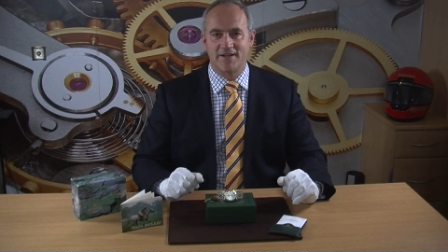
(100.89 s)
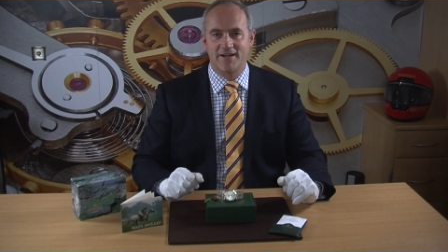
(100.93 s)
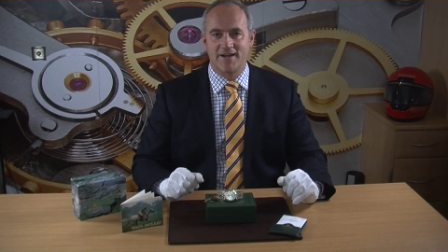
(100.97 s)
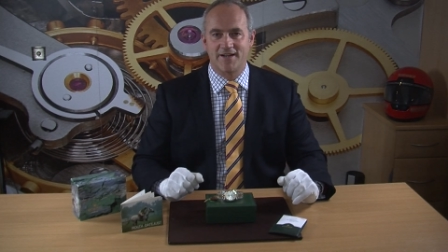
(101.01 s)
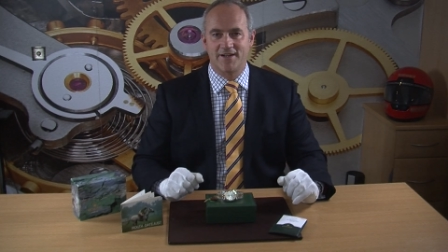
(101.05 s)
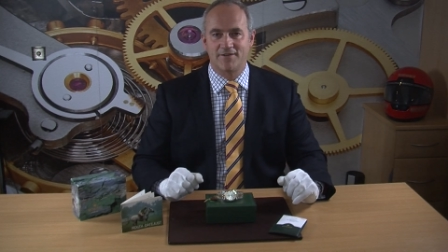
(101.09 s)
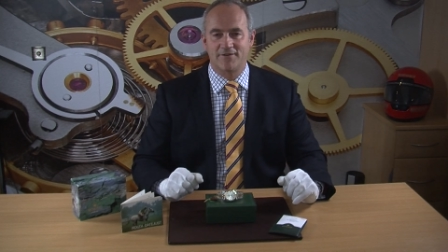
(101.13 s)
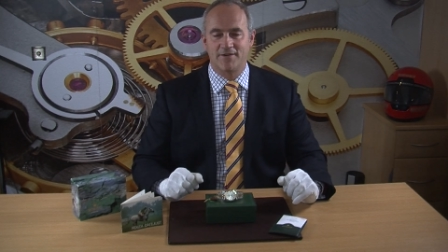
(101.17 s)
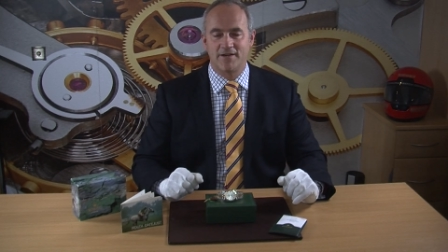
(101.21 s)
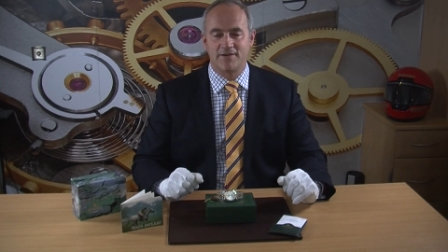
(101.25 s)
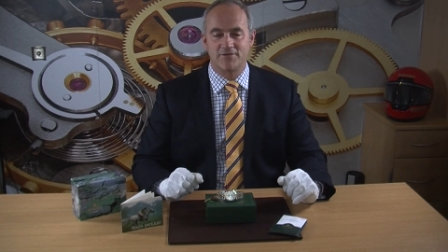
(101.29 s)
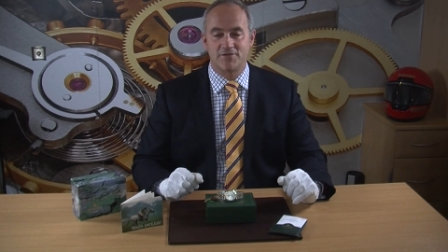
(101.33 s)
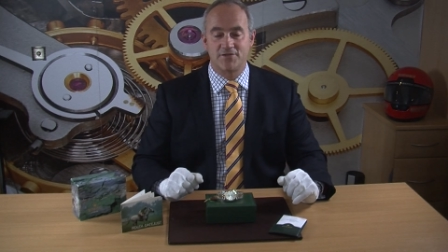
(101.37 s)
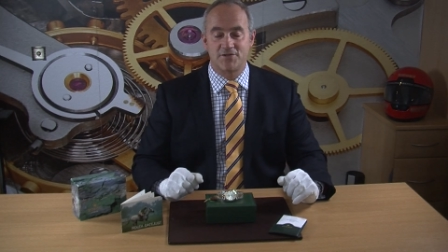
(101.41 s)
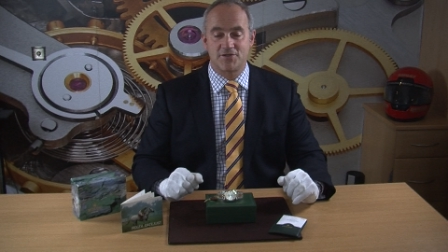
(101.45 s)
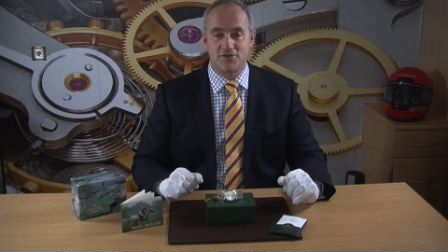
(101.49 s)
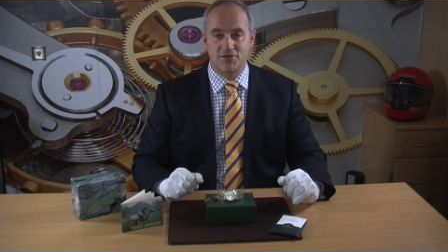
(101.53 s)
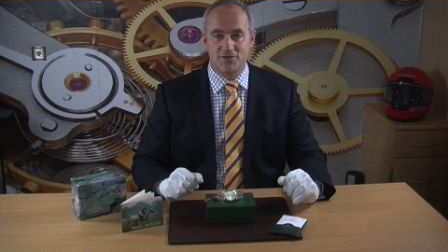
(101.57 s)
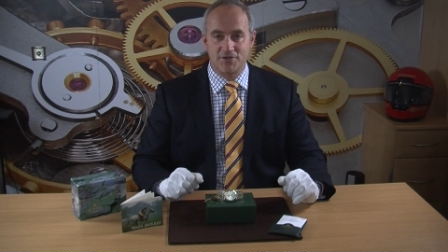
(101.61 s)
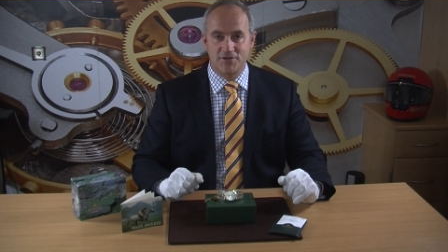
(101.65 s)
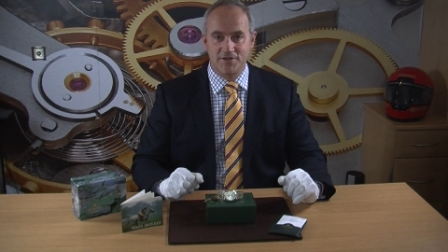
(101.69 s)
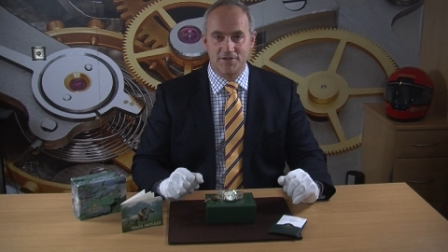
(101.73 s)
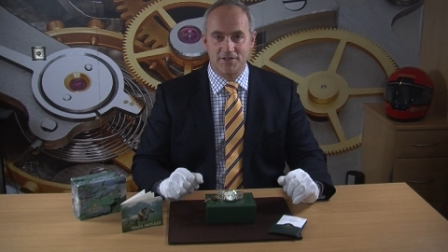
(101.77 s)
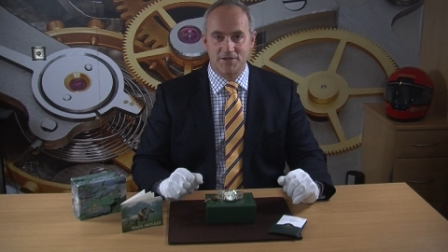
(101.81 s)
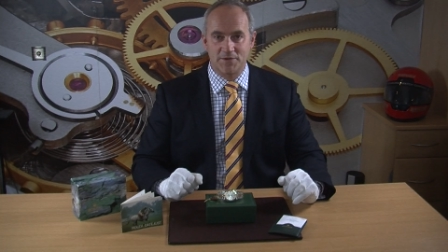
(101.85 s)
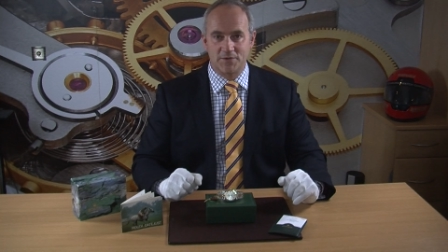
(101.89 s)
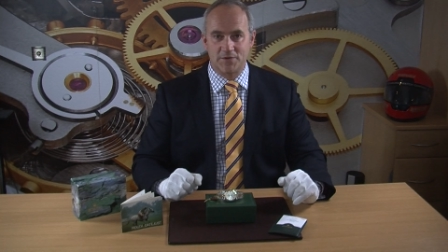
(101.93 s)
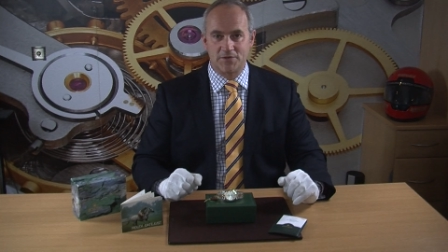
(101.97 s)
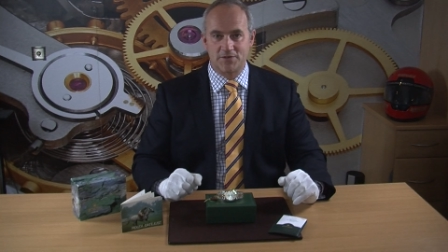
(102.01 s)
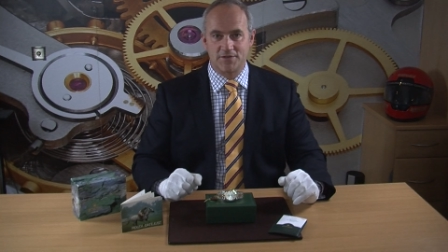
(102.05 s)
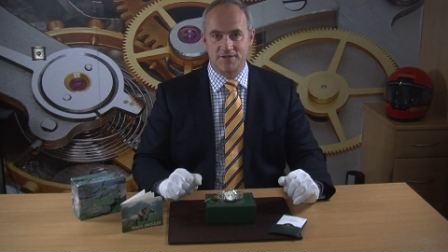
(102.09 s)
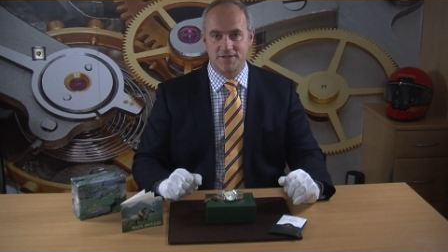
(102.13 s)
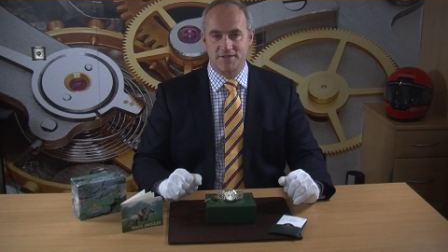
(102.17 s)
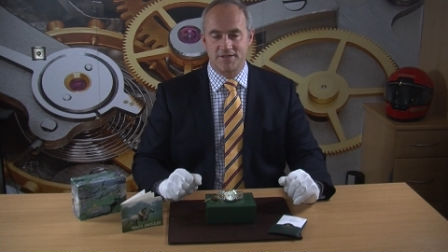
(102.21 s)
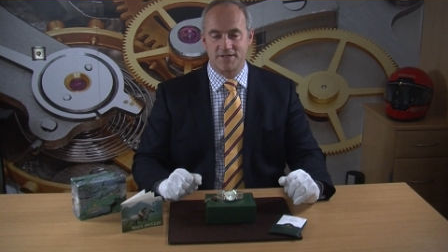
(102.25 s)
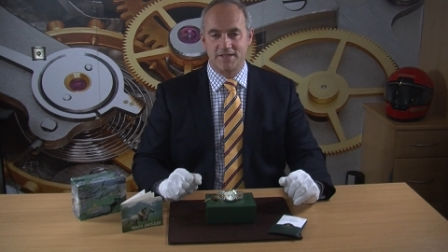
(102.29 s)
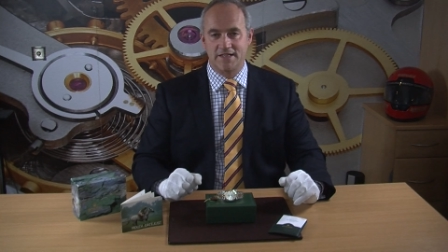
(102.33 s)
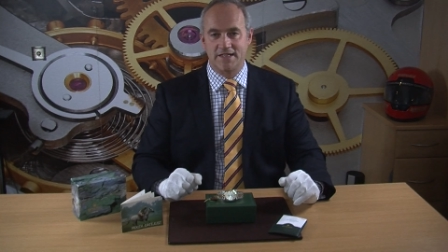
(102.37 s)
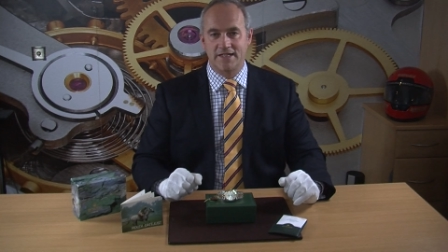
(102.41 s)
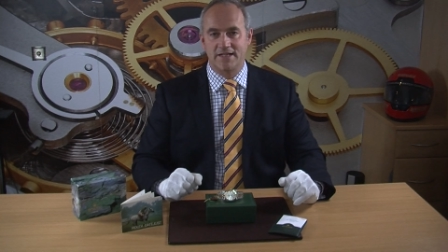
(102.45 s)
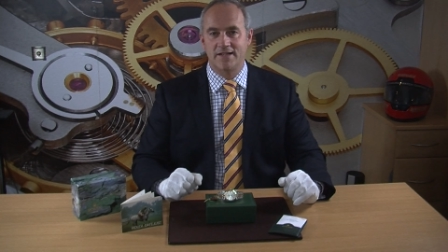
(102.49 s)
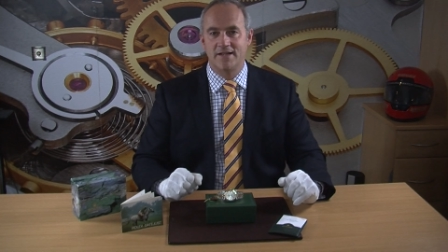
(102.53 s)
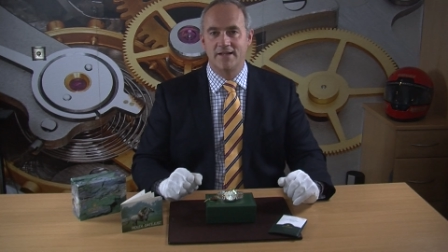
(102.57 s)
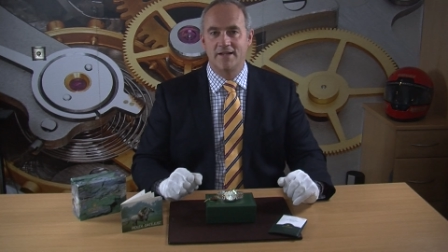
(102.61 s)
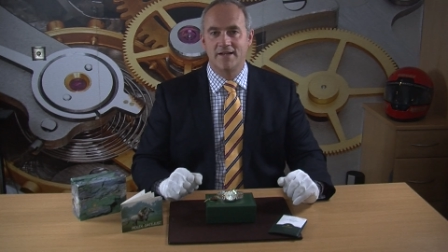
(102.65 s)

and it will have a two-year warranty